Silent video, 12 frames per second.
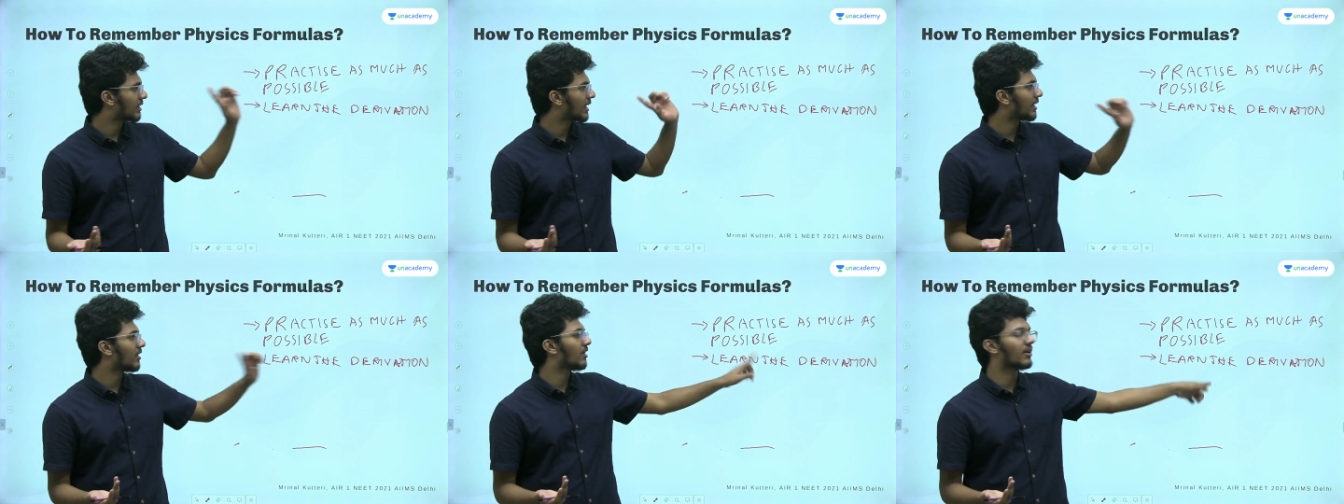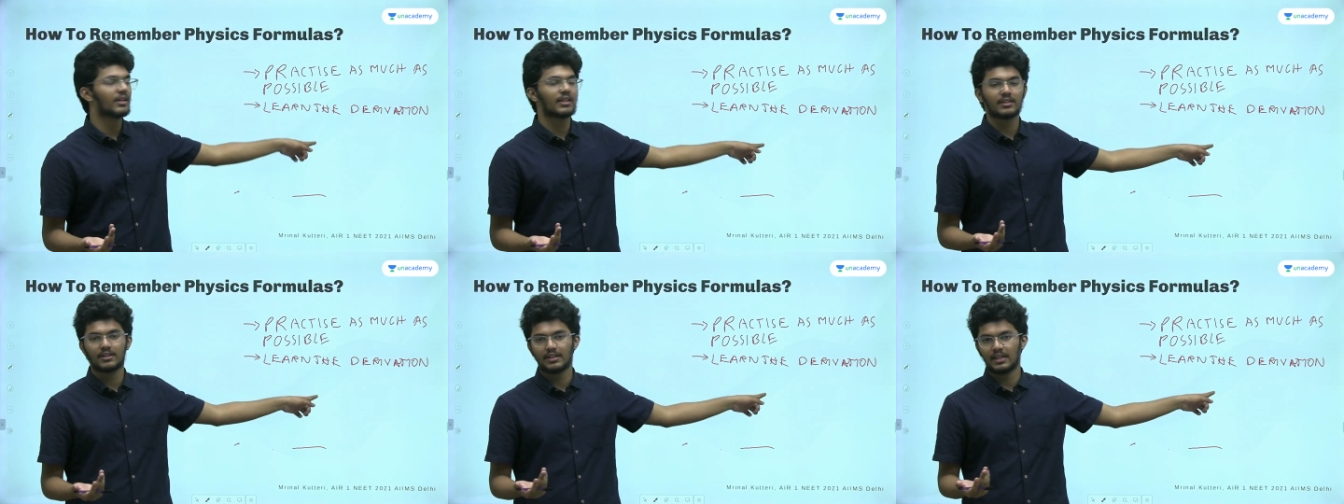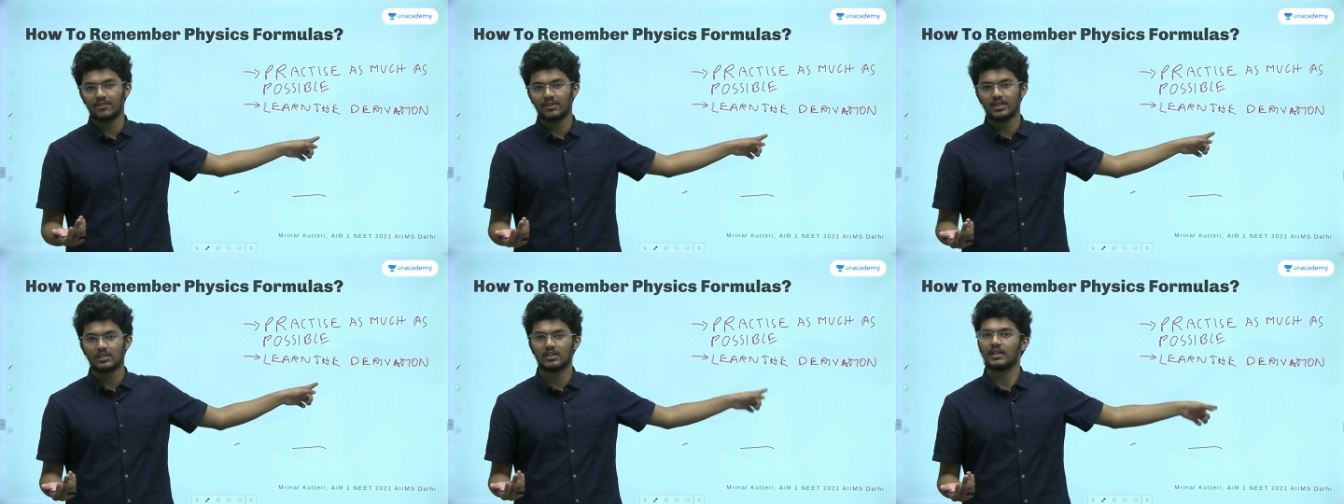then learning the
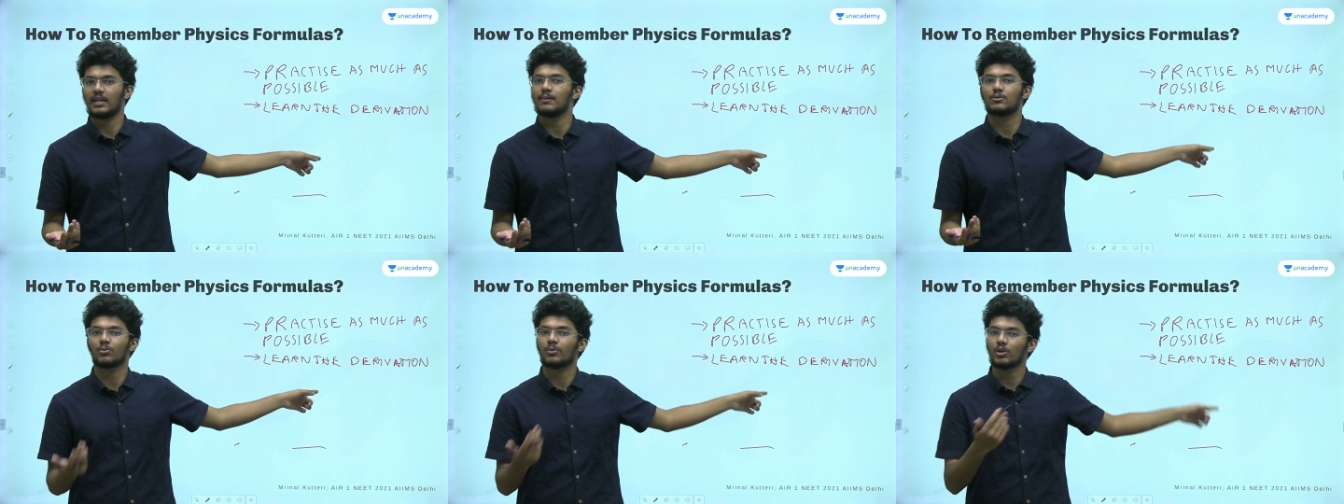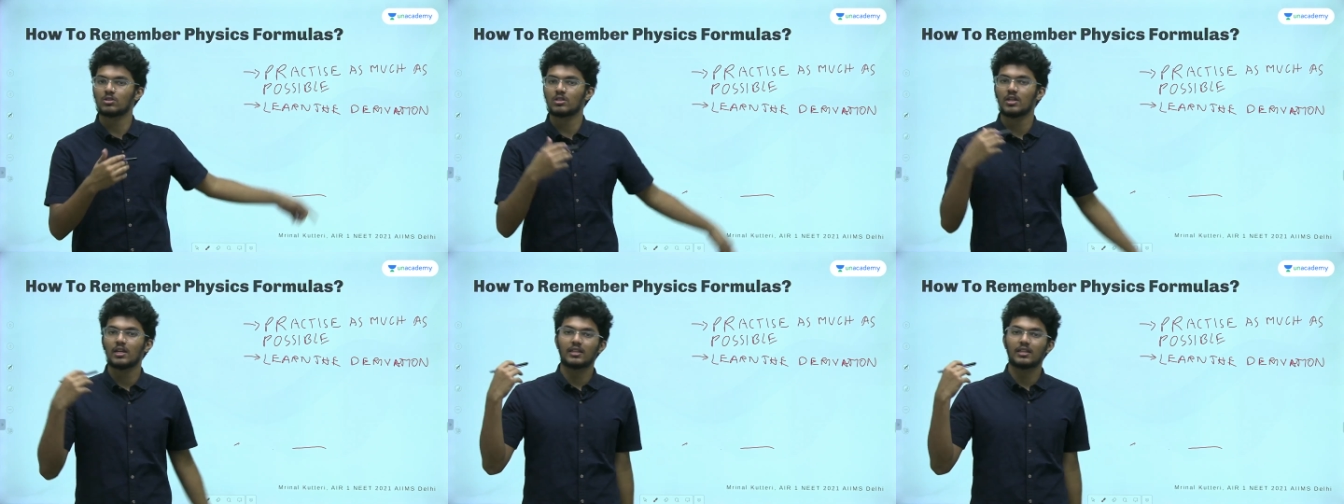derivation helps you because